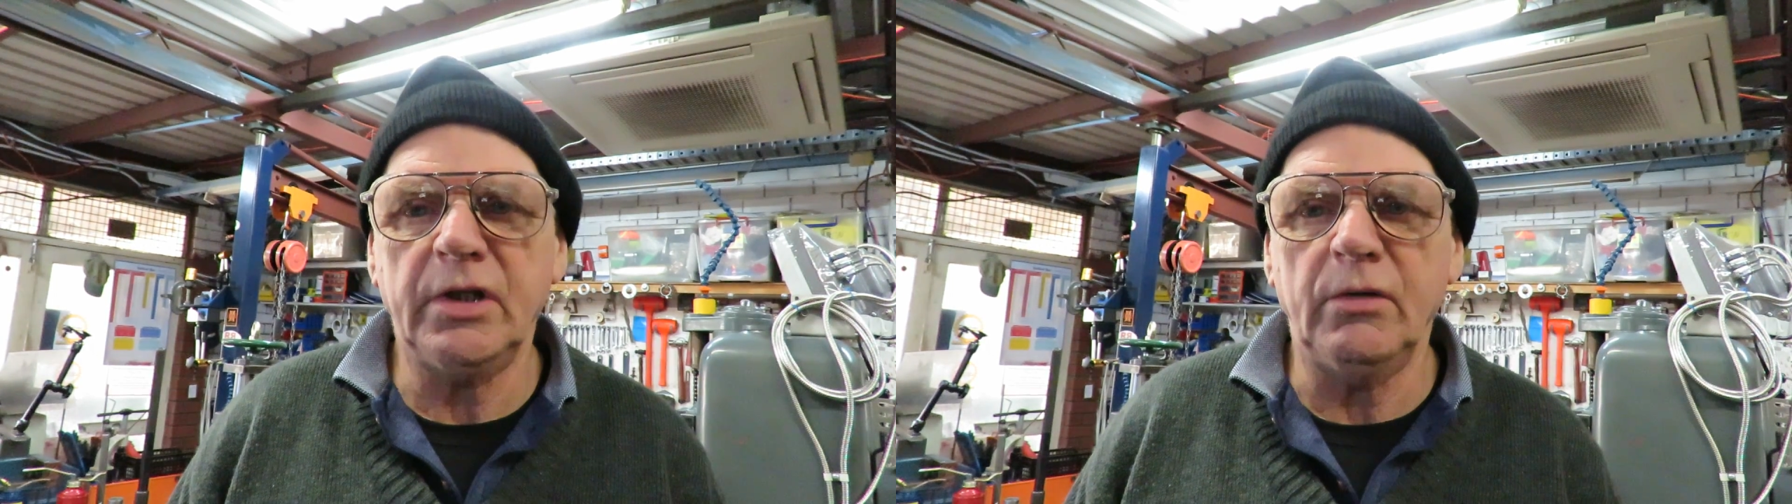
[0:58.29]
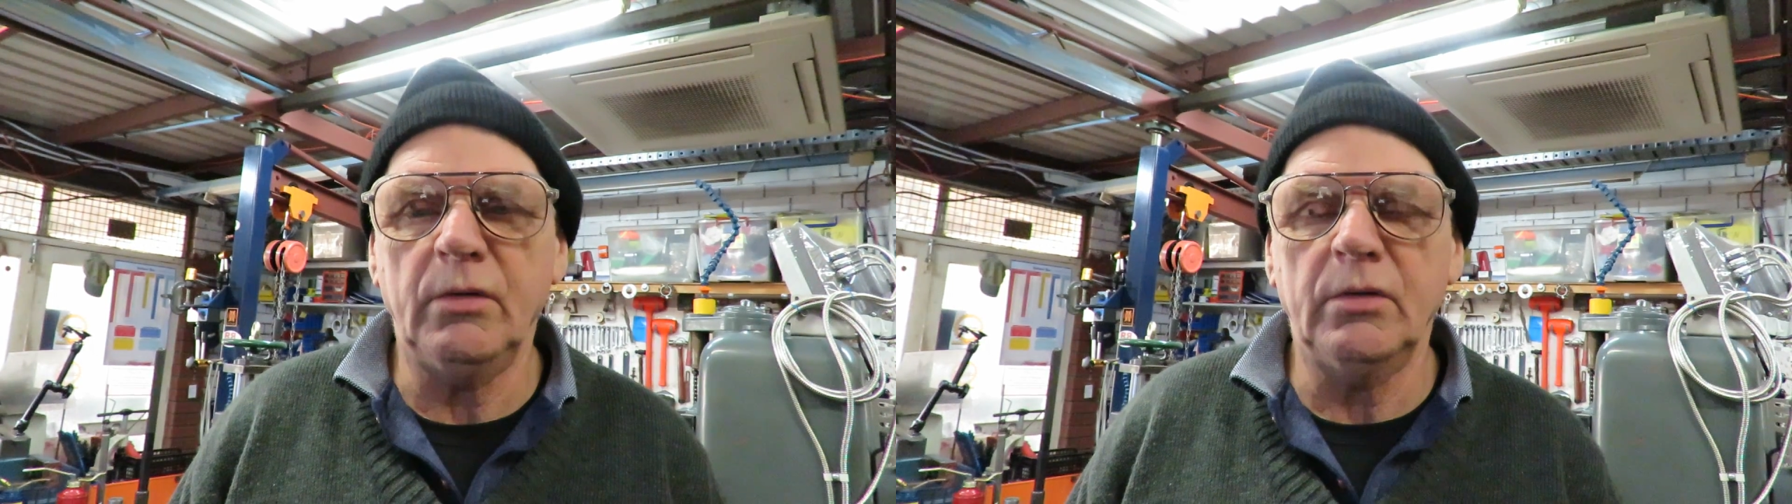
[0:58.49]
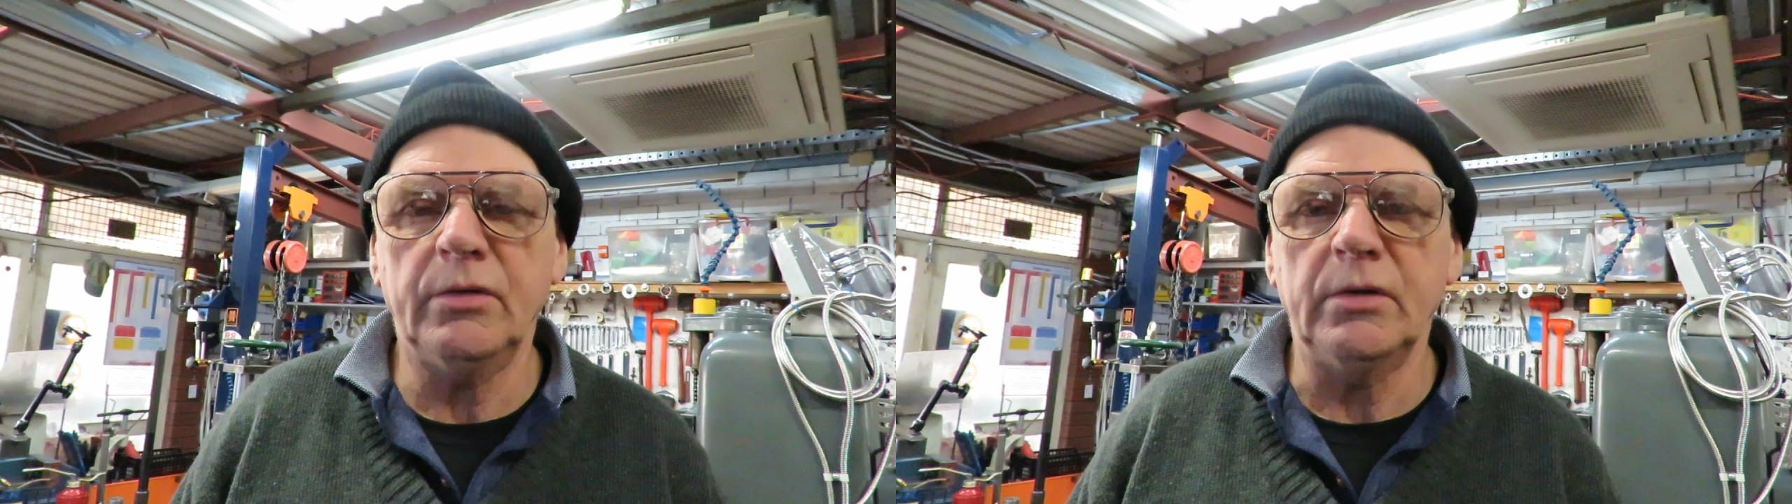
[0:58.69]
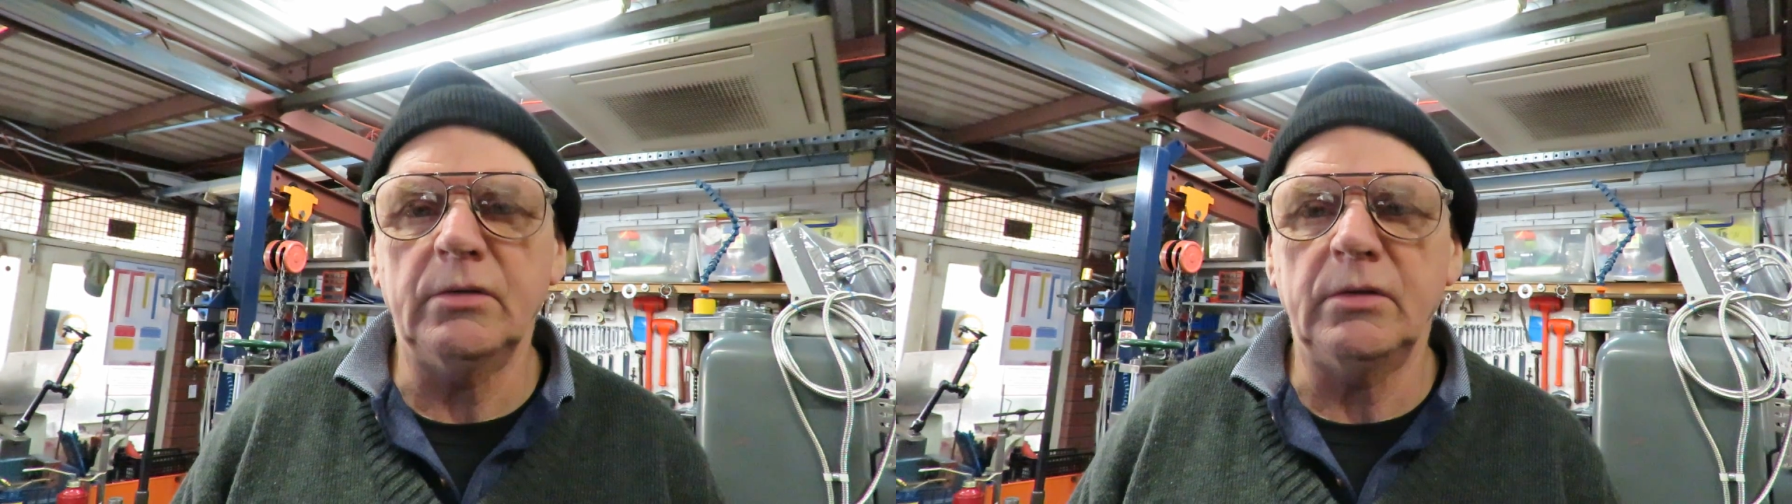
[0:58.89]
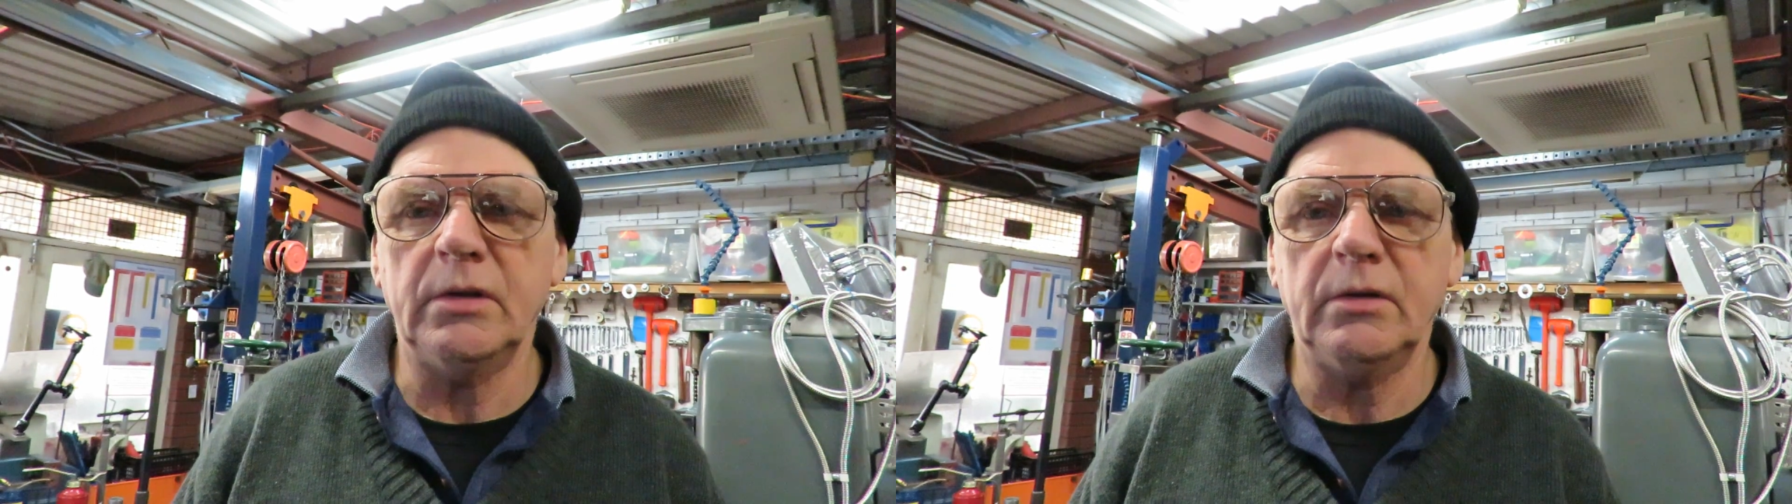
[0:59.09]
go on,
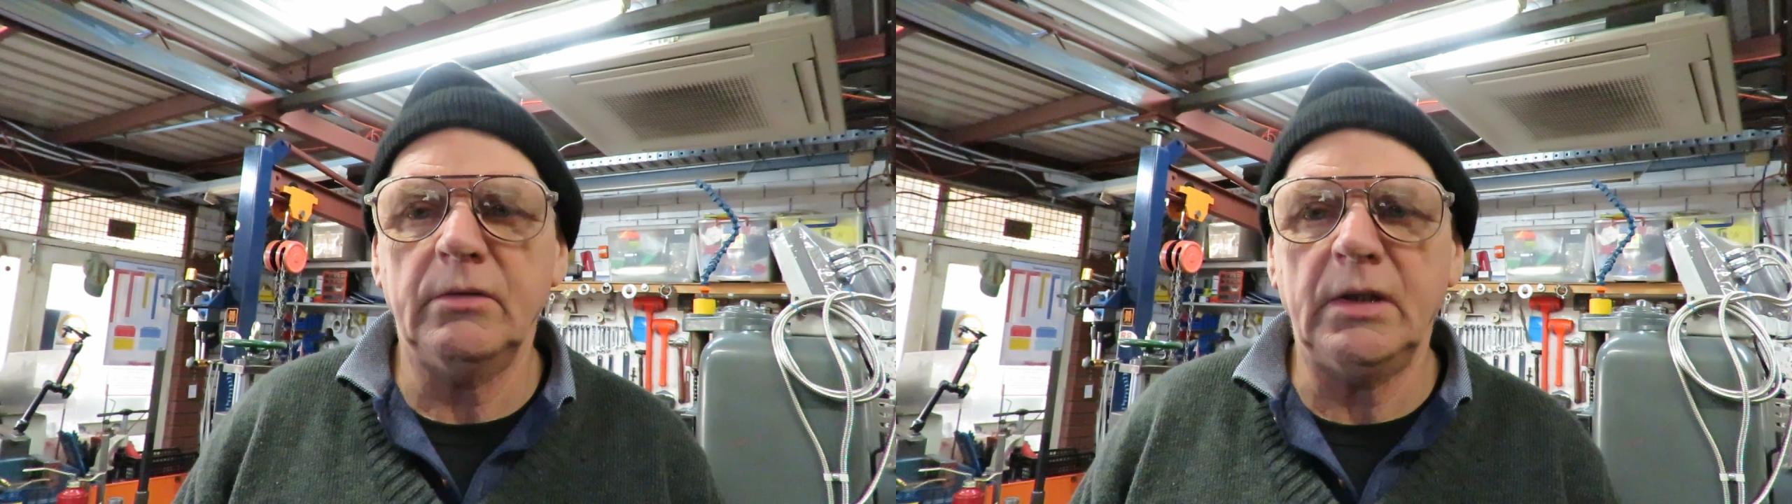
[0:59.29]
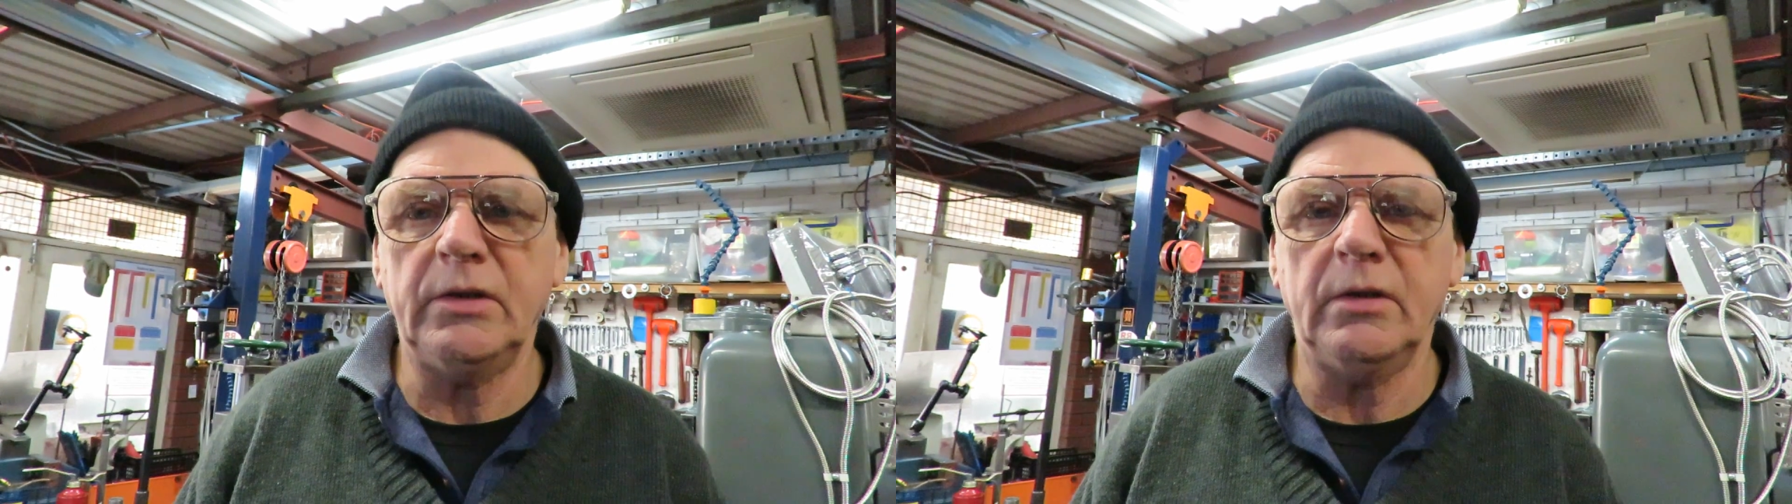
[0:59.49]
and uh, they